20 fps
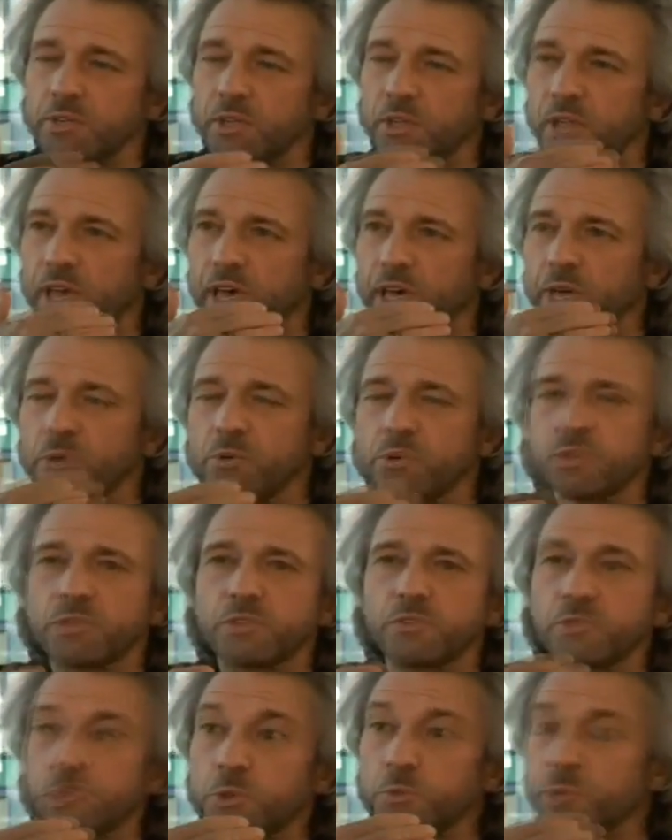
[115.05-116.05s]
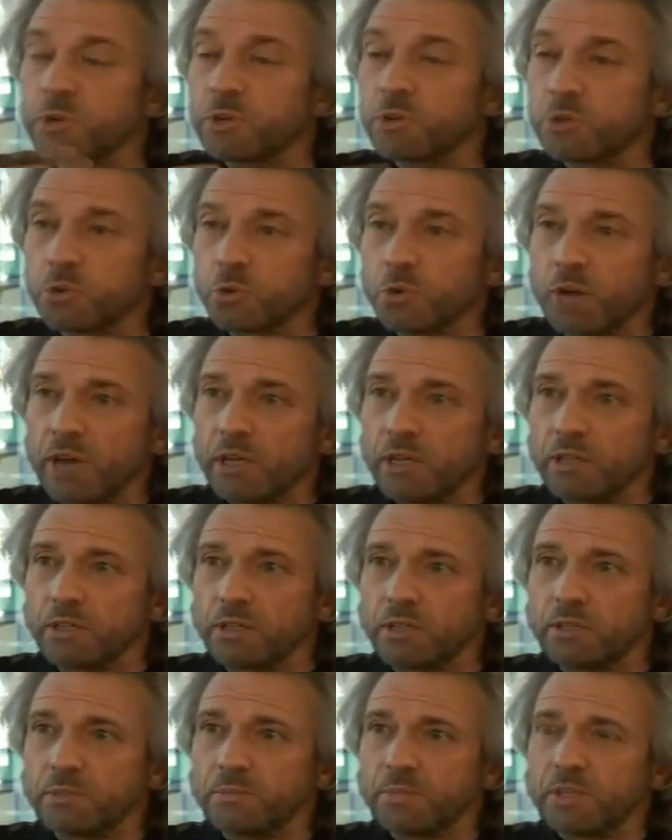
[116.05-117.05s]
the languages of
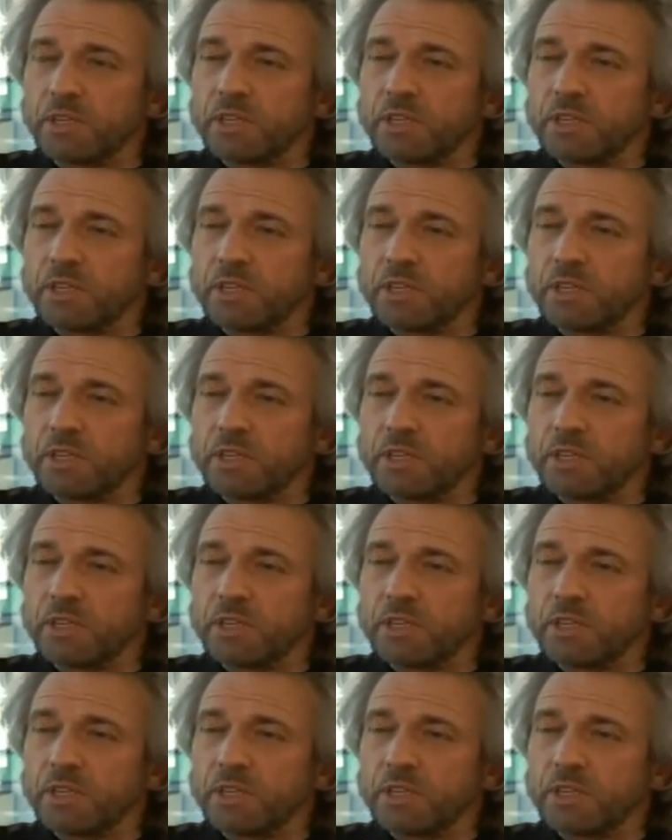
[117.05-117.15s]
spirituality,